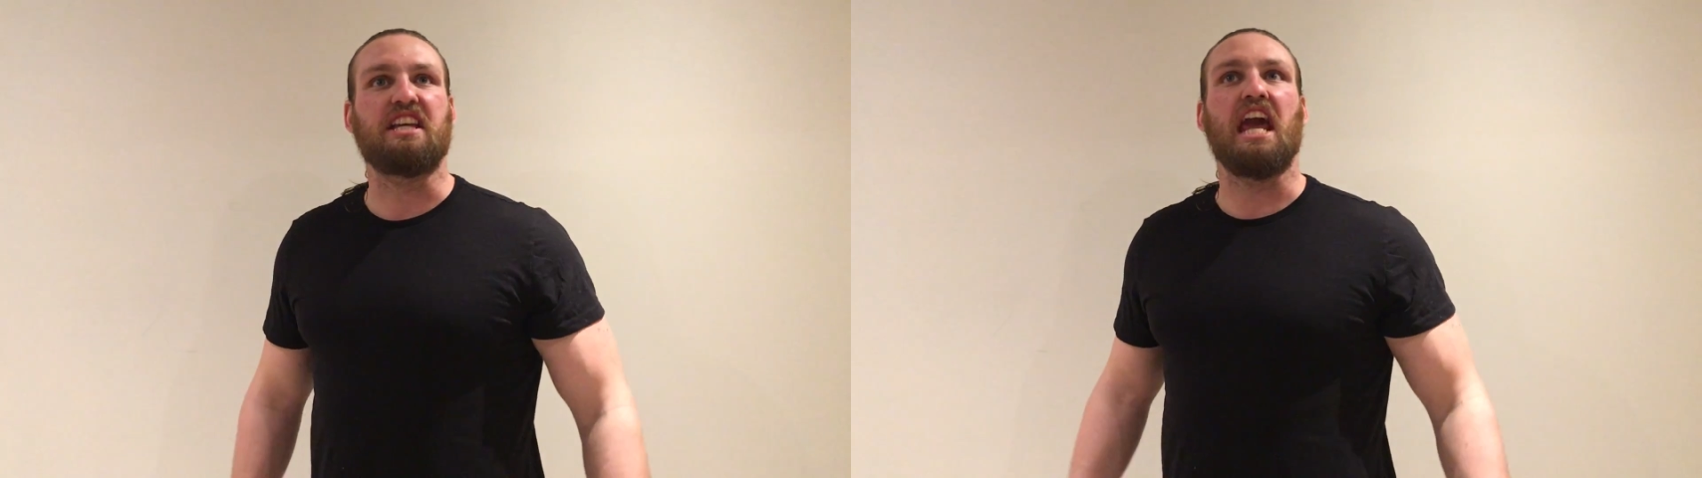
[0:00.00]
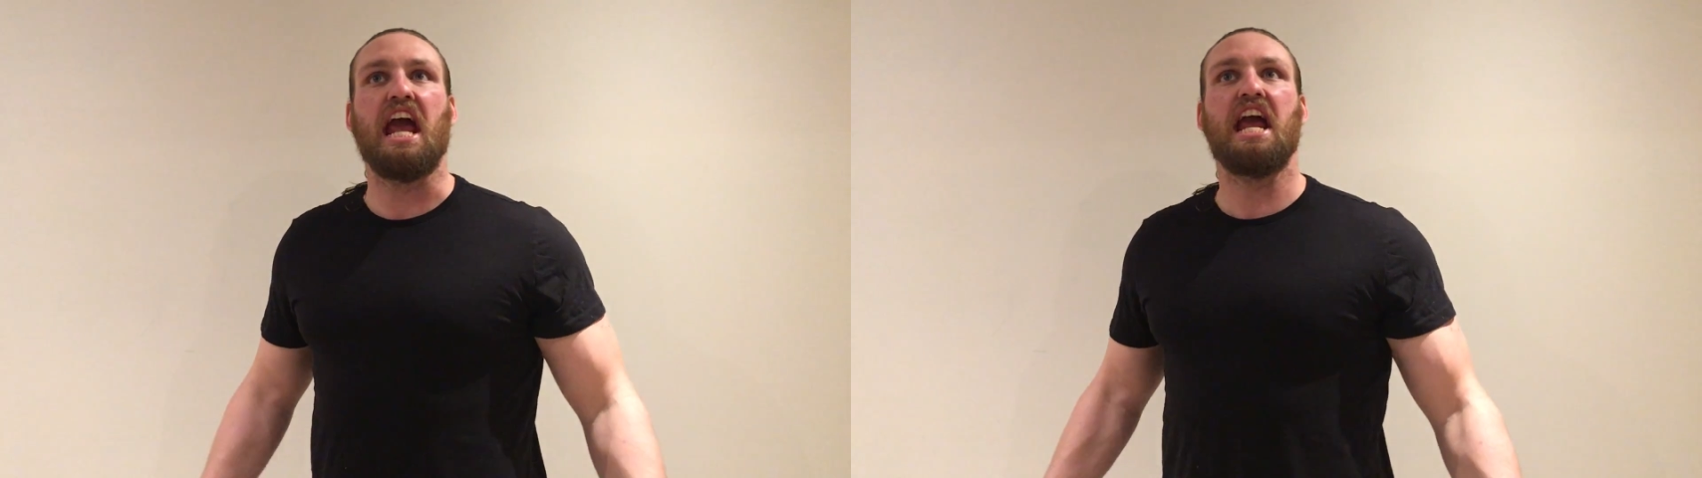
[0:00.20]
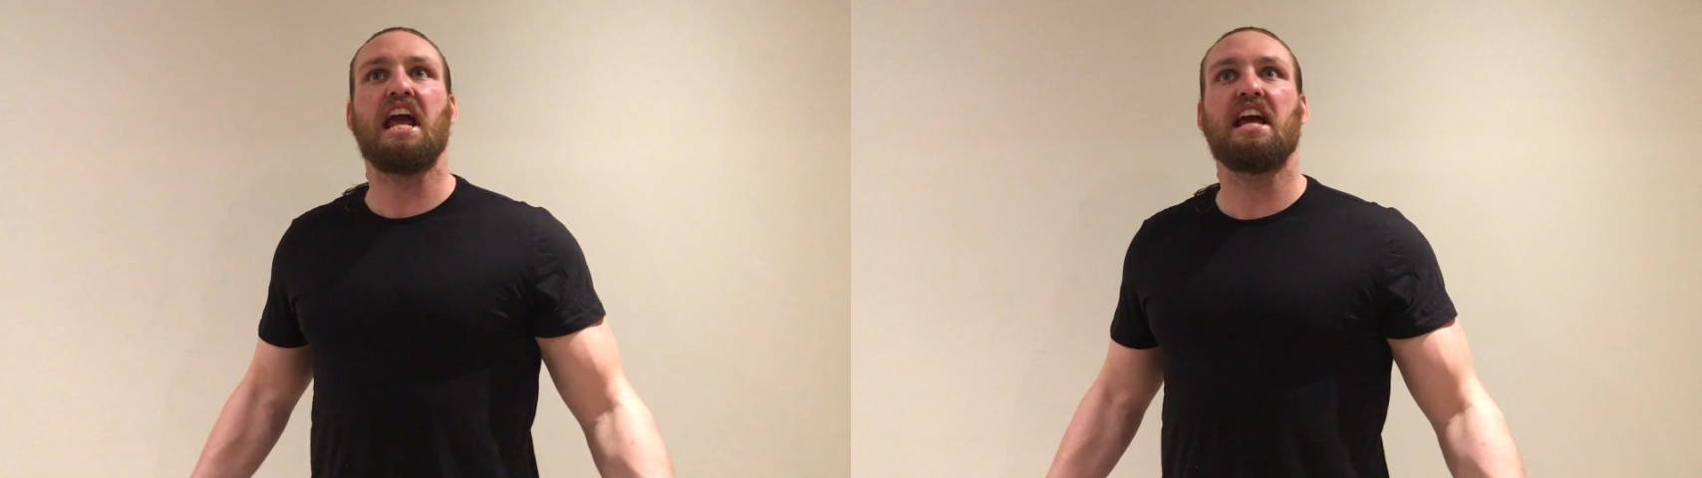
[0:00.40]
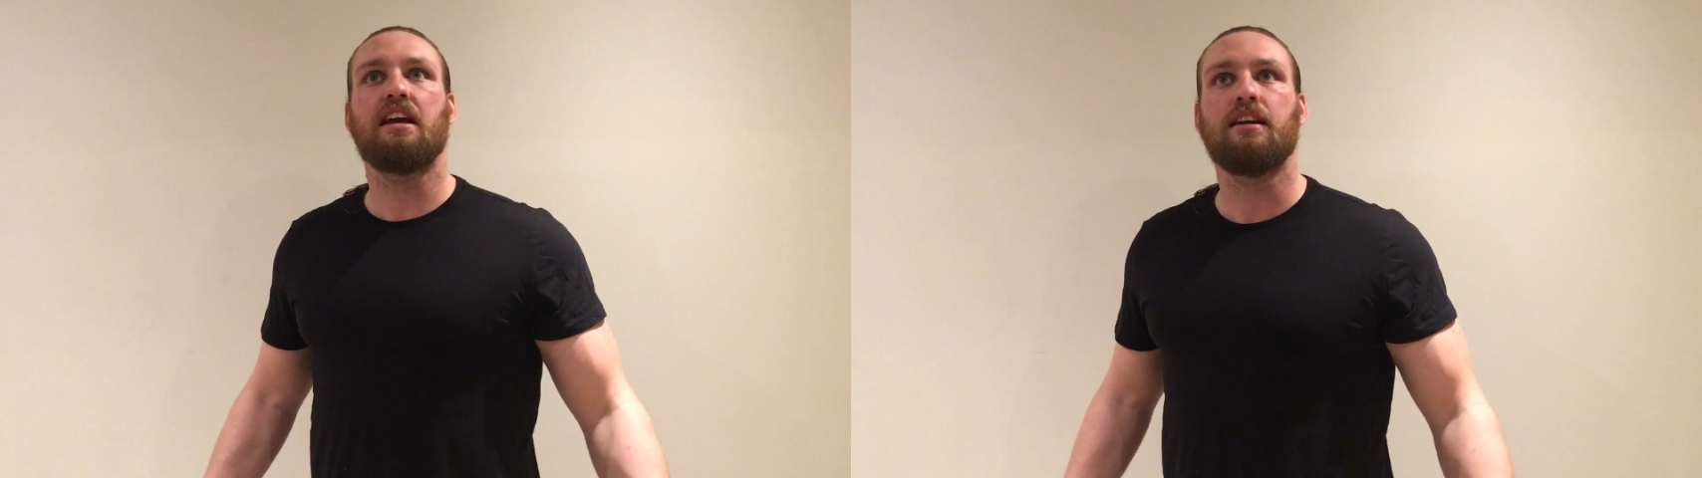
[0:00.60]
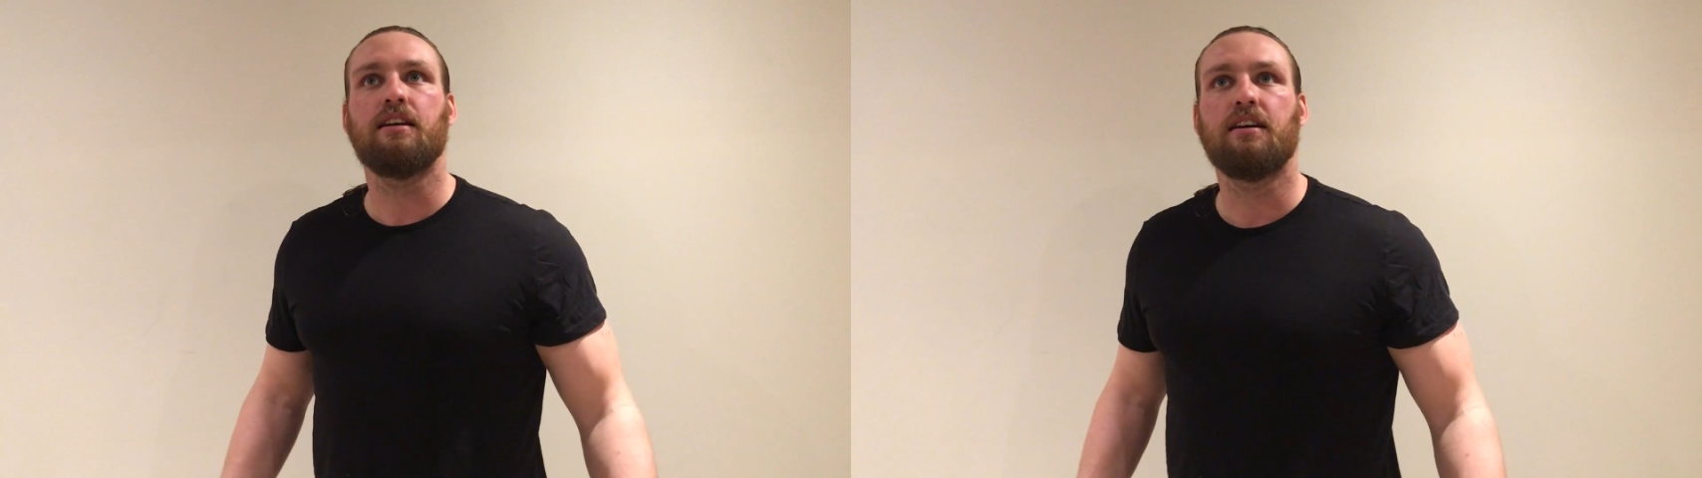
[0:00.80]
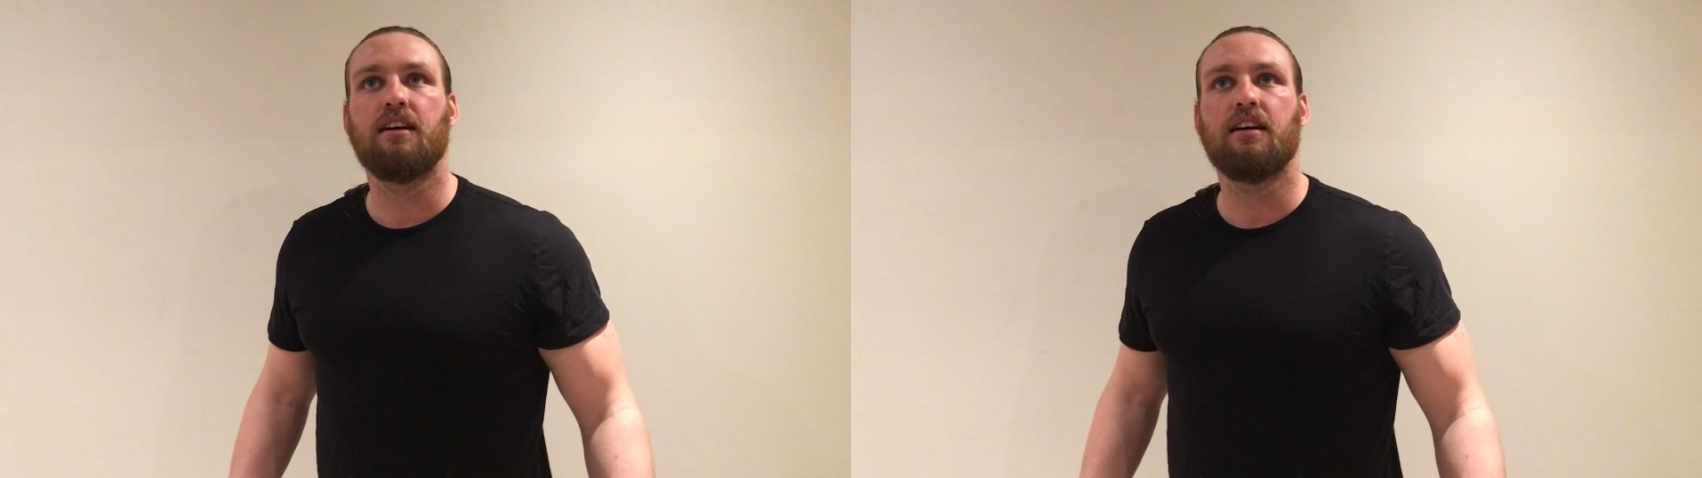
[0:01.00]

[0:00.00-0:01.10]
King